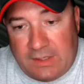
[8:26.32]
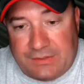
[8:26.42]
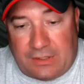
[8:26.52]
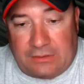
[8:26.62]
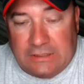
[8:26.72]

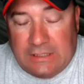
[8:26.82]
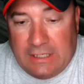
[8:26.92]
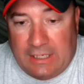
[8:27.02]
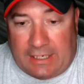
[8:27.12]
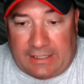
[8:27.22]
So
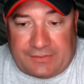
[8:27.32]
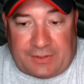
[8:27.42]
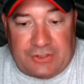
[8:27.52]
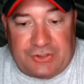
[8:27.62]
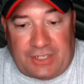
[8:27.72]
as
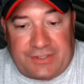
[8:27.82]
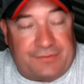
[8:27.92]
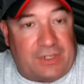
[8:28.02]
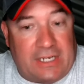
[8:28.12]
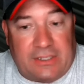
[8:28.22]
far as Justin
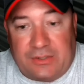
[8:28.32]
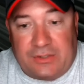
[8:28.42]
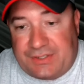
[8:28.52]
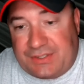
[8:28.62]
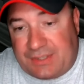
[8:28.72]
Fry goes,
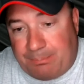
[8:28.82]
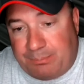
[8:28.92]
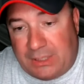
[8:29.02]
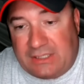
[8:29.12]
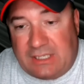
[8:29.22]
this is a
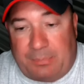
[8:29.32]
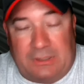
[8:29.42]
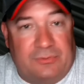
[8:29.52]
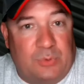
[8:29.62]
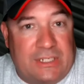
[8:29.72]
big couple
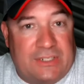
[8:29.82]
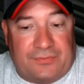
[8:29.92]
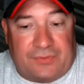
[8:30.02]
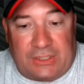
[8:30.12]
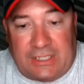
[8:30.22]
of weeks
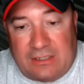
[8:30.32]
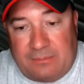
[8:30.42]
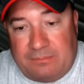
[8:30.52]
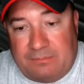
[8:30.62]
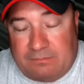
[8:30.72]
for
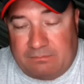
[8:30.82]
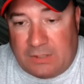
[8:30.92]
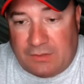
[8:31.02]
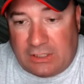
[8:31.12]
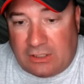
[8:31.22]
him
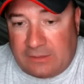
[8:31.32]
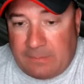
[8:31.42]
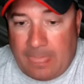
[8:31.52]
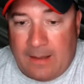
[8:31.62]
moving on.